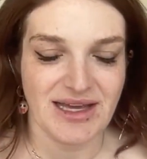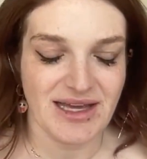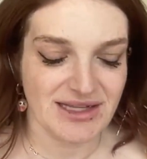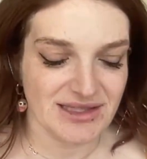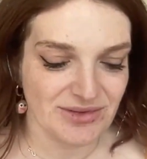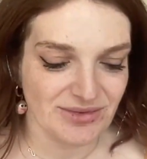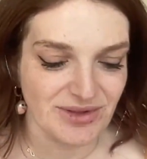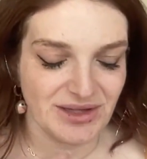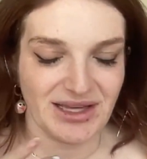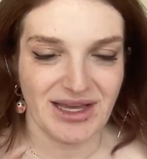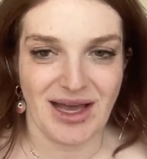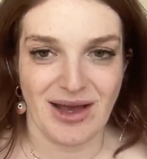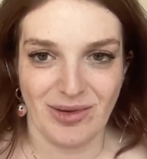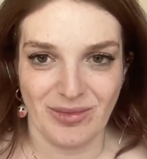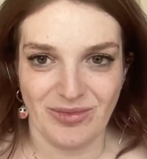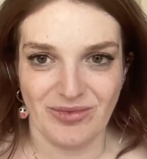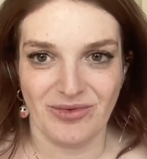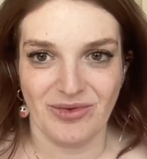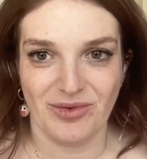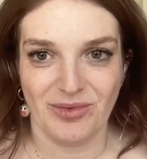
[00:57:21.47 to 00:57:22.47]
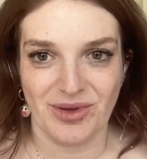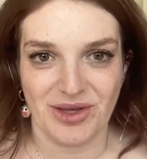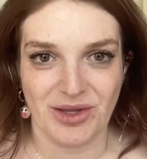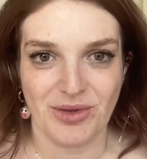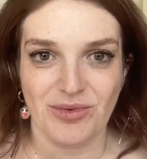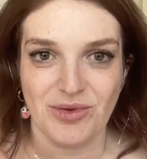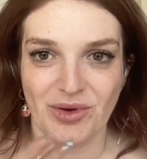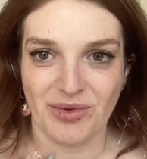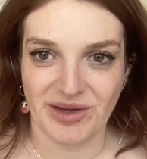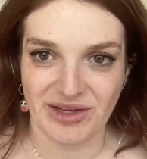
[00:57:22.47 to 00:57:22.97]
it's really helpful when you
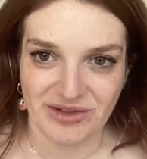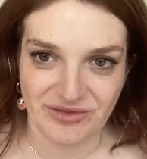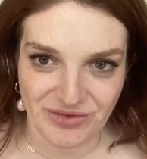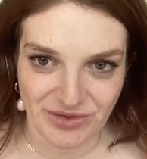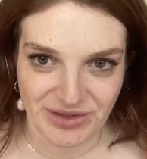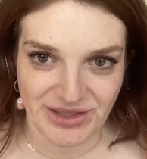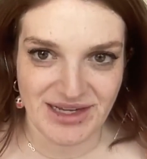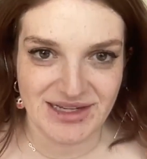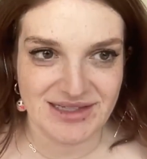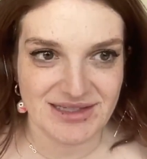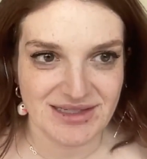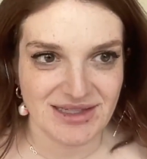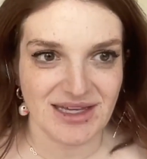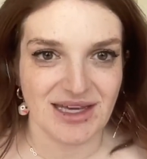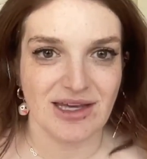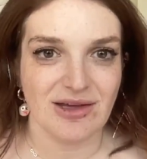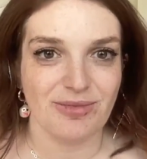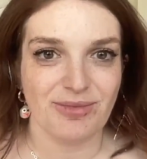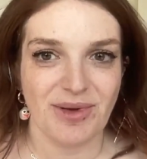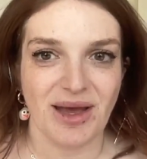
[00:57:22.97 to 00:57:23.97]
don't get a full night's sleep,